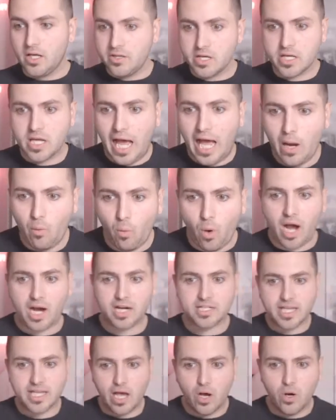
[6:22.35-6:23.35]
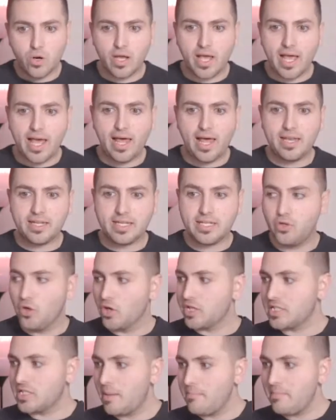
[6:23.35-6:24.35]
the guy walks out and he
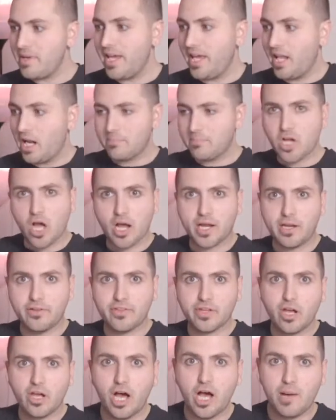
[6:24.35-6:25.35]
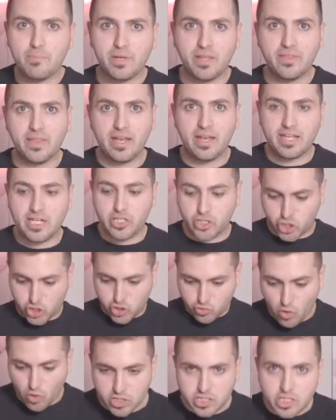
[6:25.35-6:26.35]
looks at me, and I'm talking to the cop, and then he
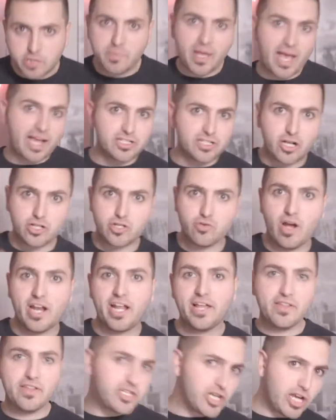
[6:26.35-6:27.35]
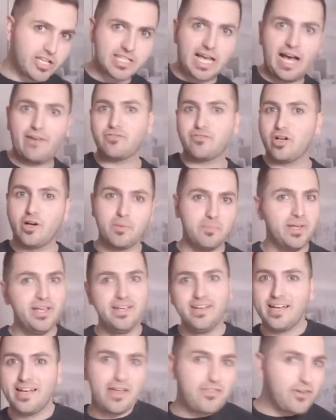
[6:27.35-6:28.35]
just throws his bag, starts running, and they chase after him,
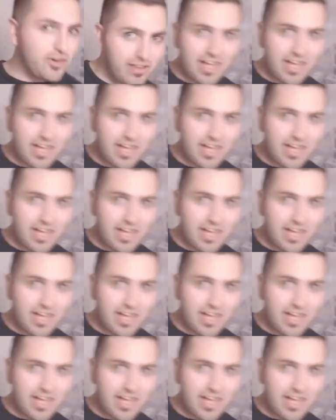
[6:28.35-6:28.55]
and they're